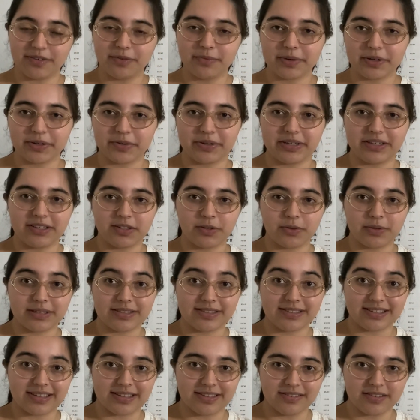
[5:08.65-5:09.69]
we're going to
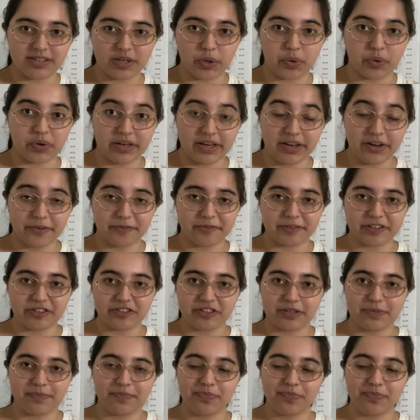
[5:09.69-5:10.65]
assess your near vision.